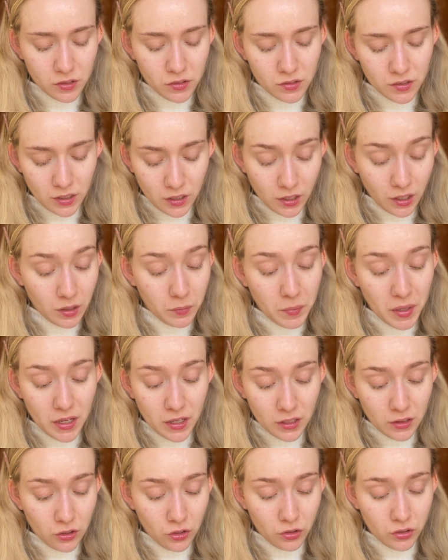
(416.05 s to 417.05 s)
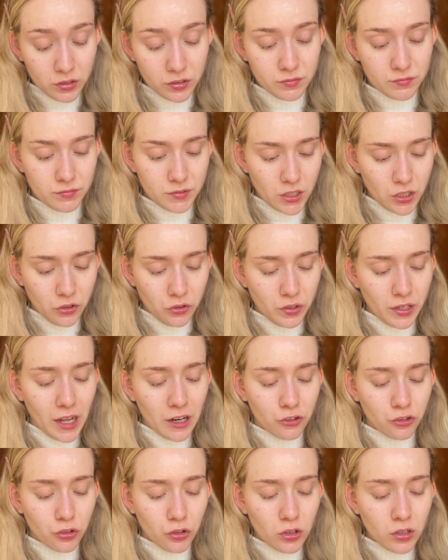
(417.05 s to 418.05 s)
still gotta make it look, you know,
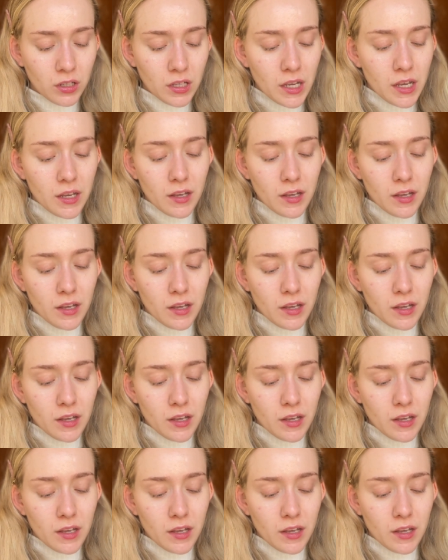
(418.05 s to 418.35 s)
natural,